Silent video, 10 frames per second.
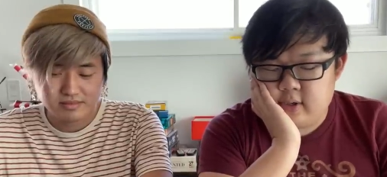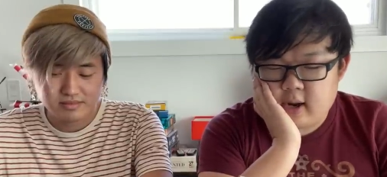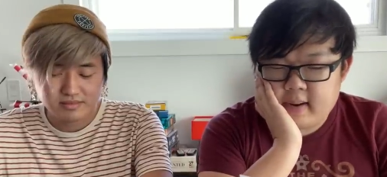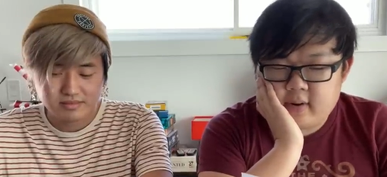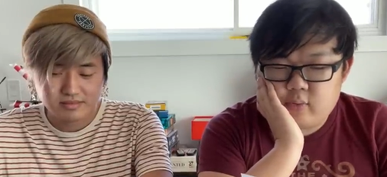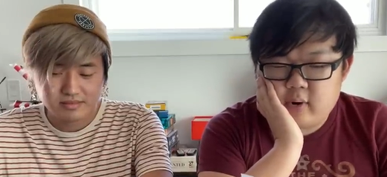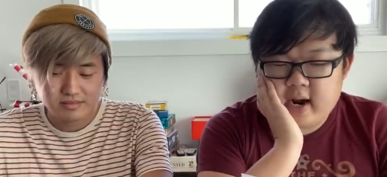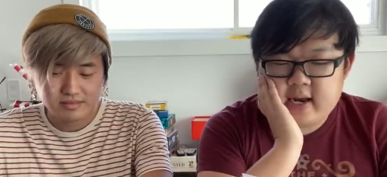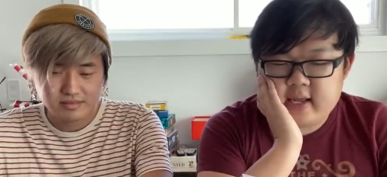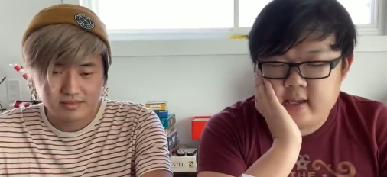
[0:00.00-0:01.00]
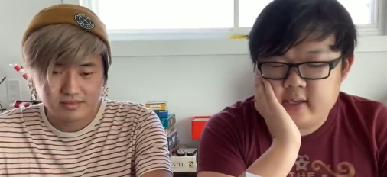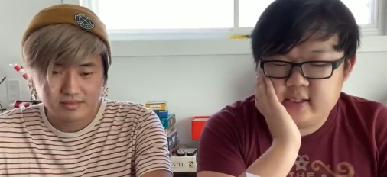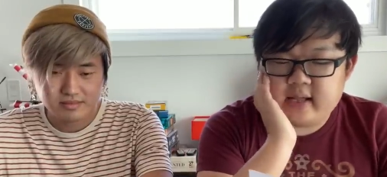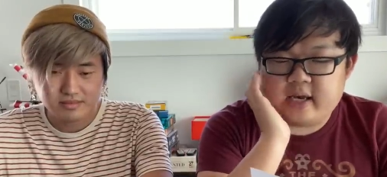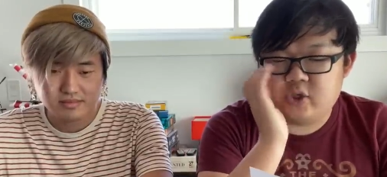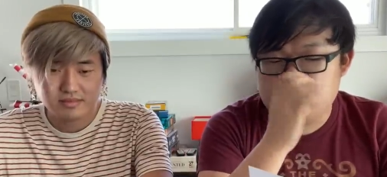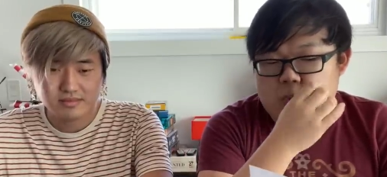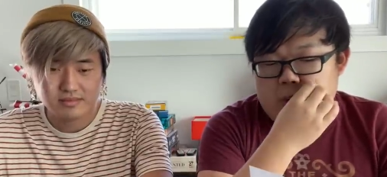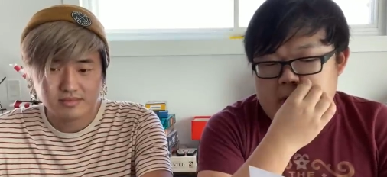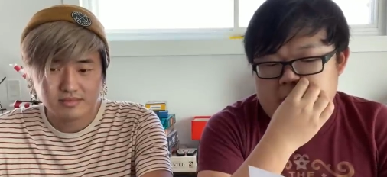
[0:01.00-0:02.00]
Speaker 1: about writing slash
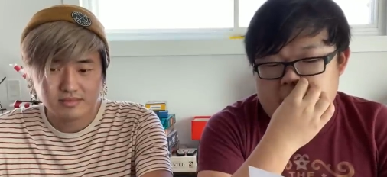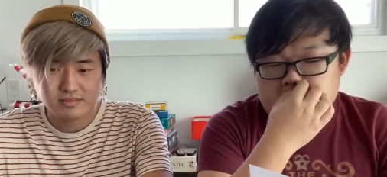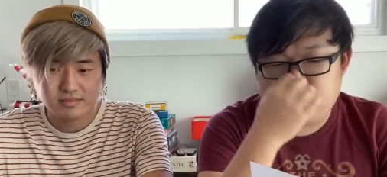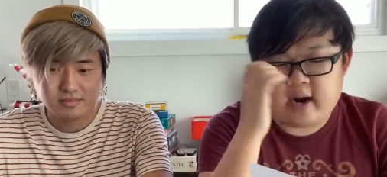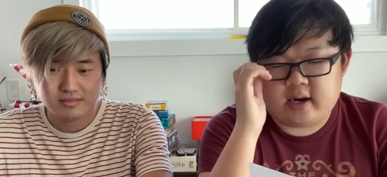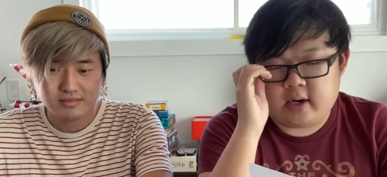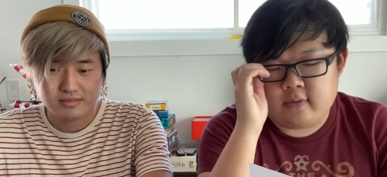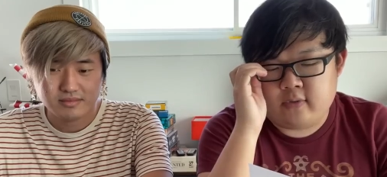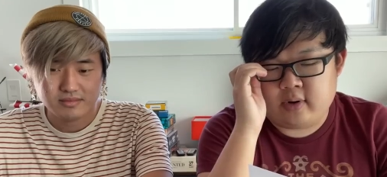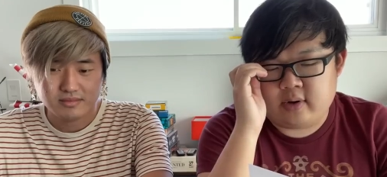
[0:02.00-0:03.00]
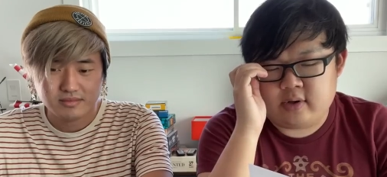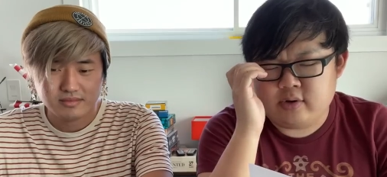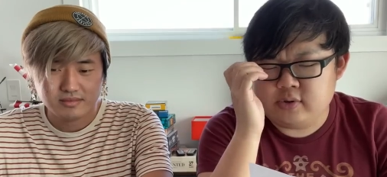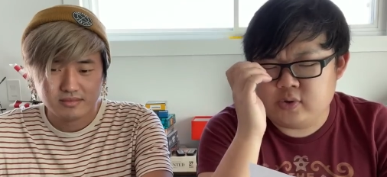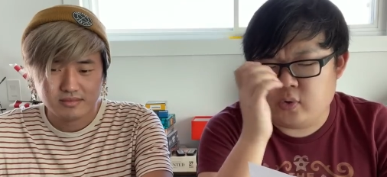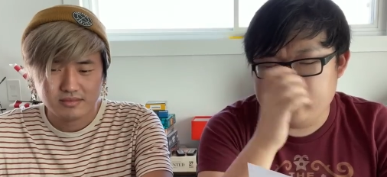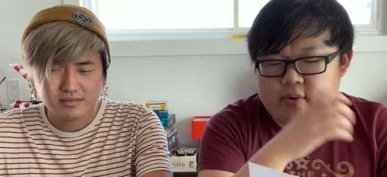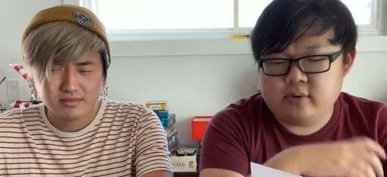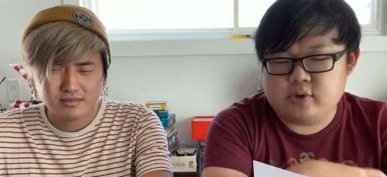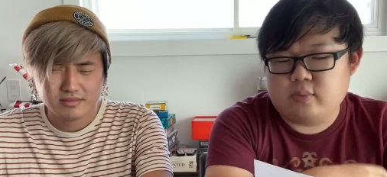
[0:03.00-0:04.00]
storyboard writing for you? Do you do
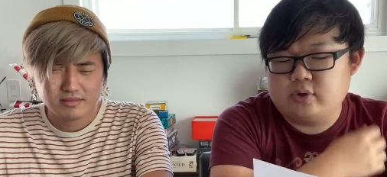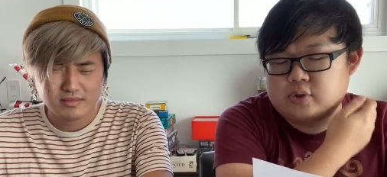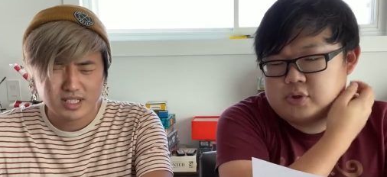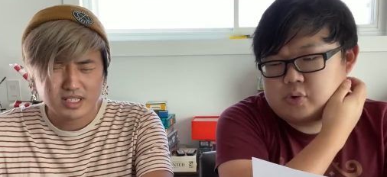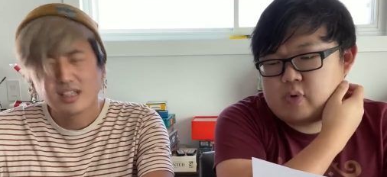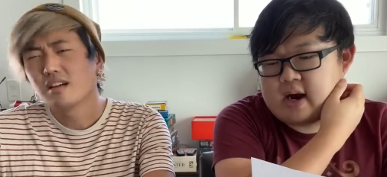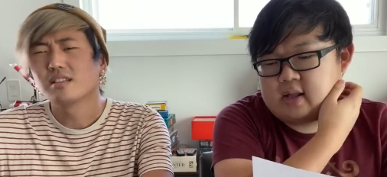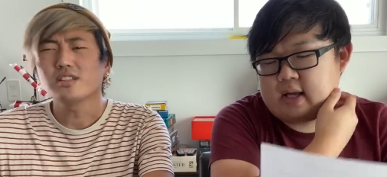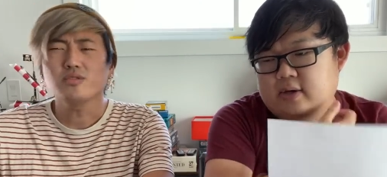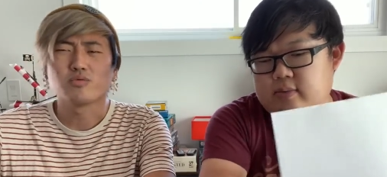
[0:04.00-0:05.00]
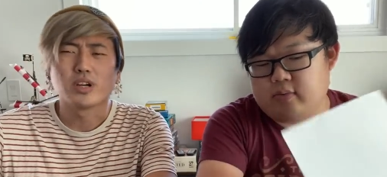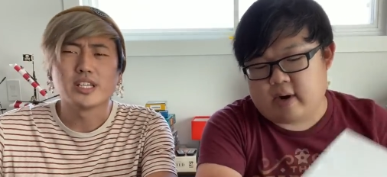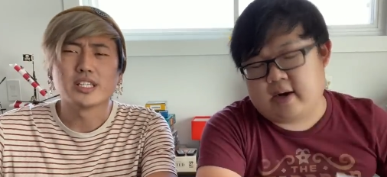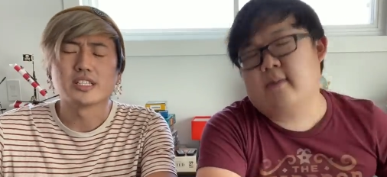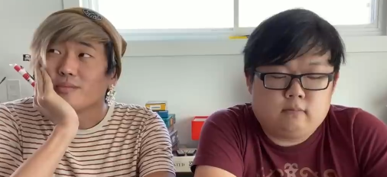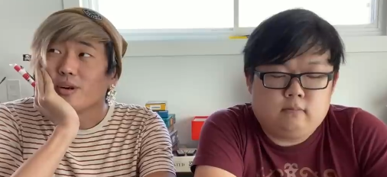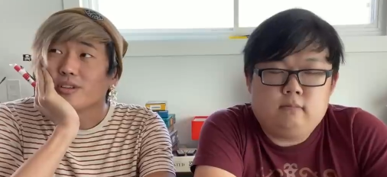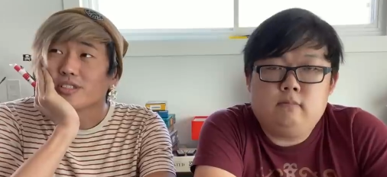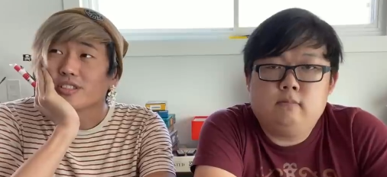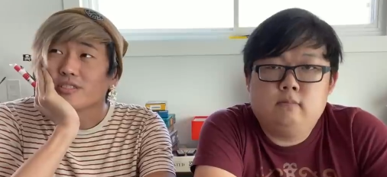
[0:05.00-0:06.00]
storyboards or more so just write, like writing. writing?
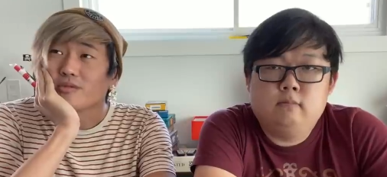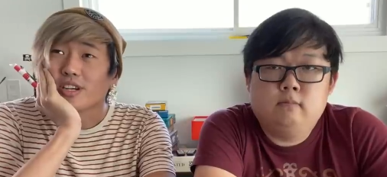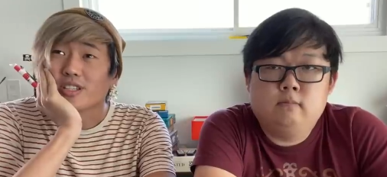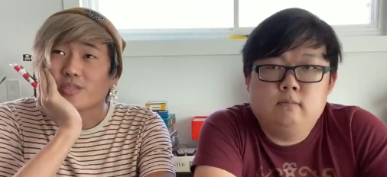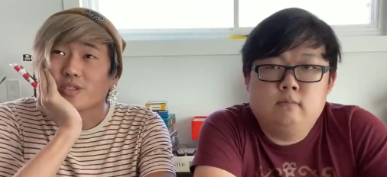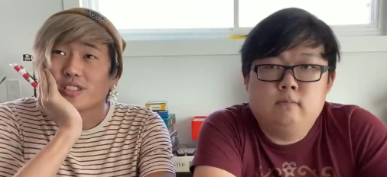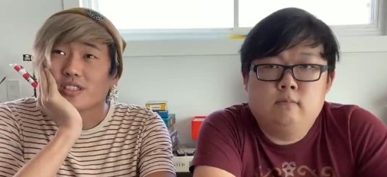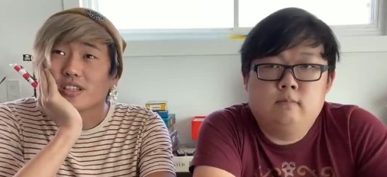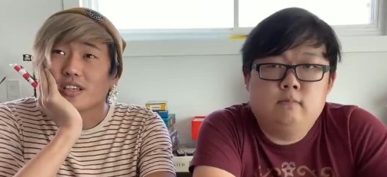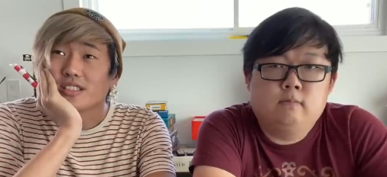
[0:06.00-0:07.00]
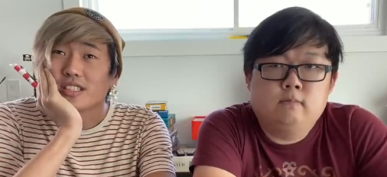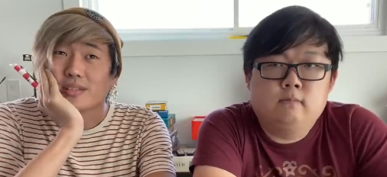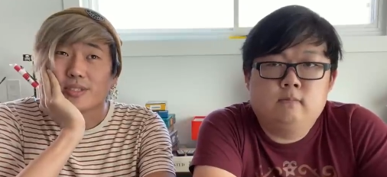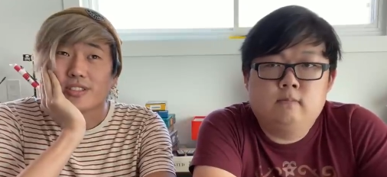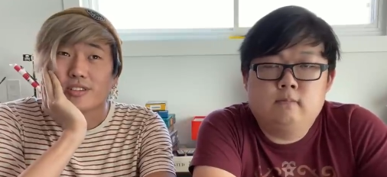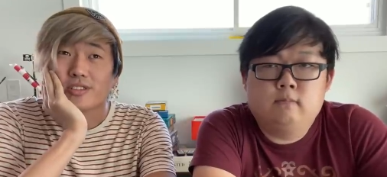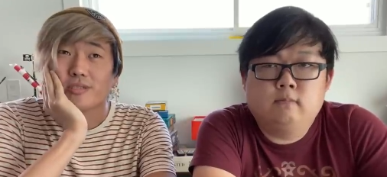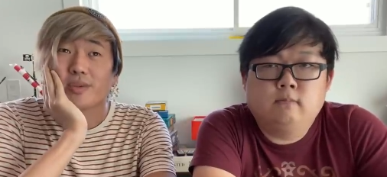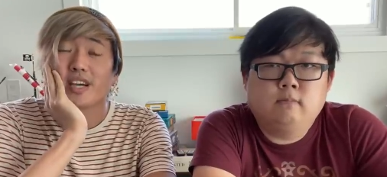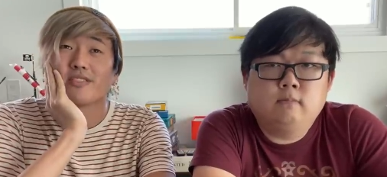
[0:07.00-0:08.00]
Speaker 2: Most writers would uh, say I'm a
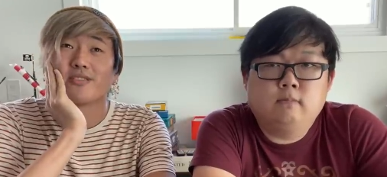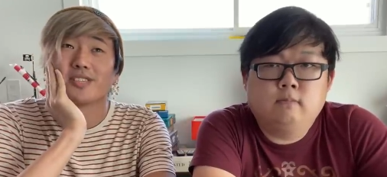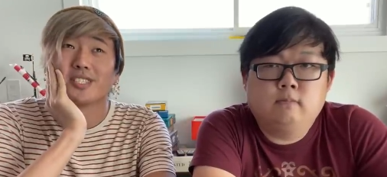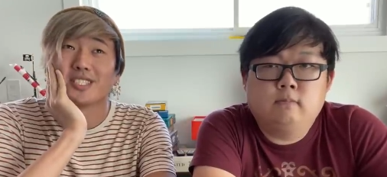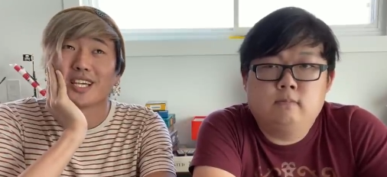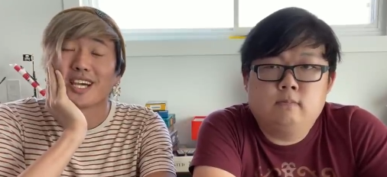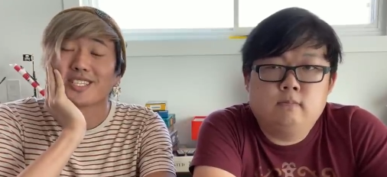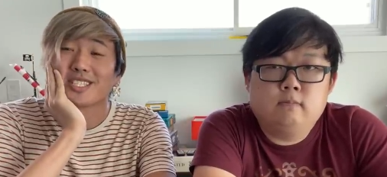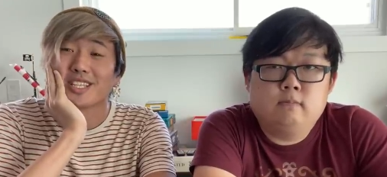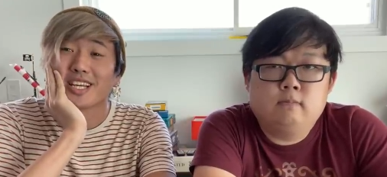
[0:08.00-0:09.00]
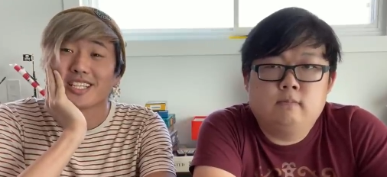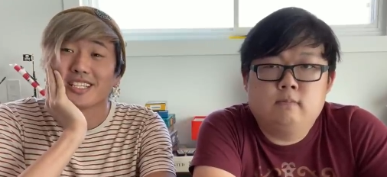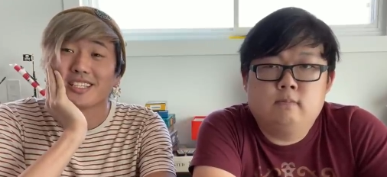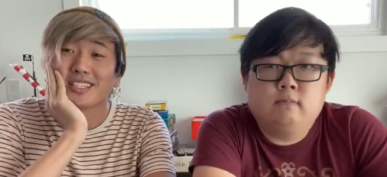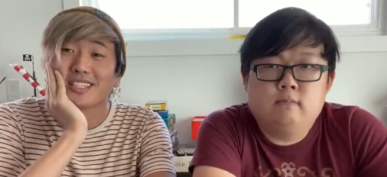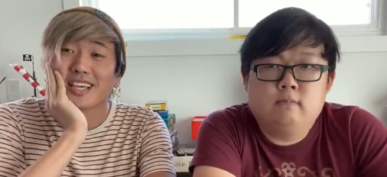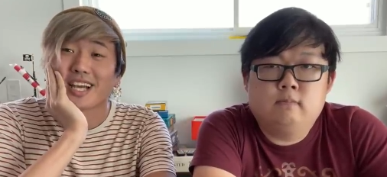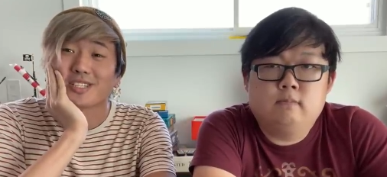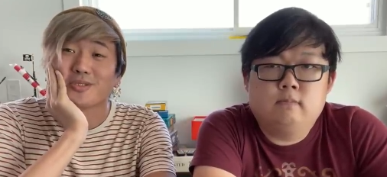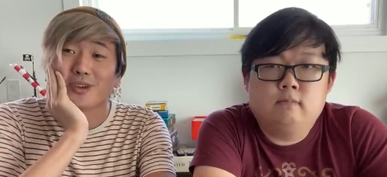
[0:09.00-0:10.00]
sociopath for this is I actually like the
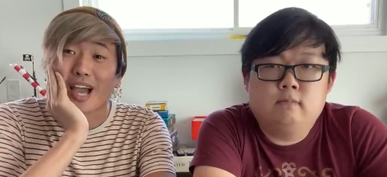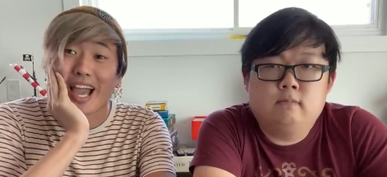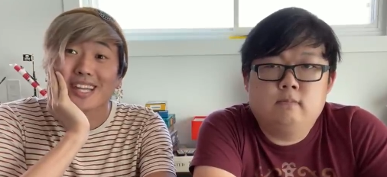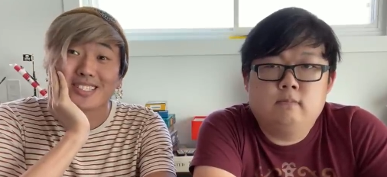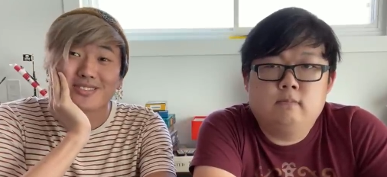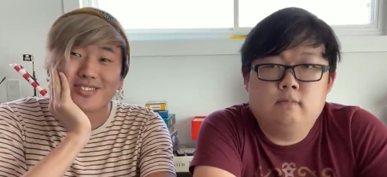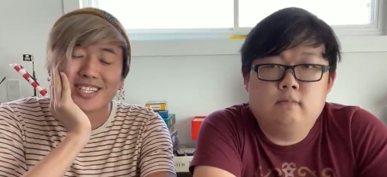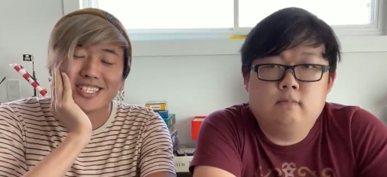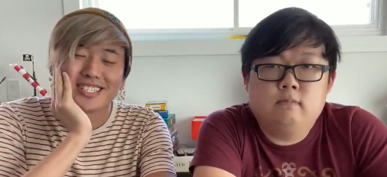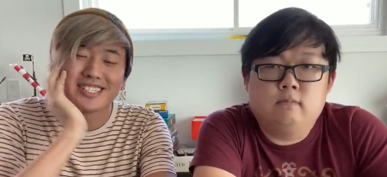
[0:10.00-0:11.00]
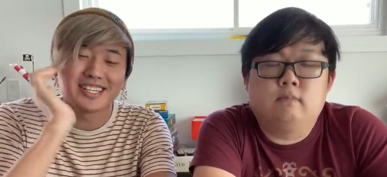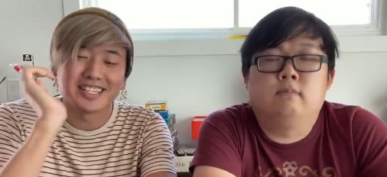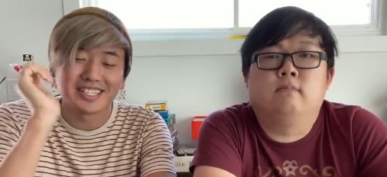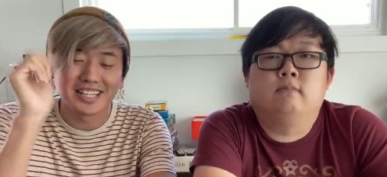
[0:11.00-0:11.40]
actual act of writing. Mm.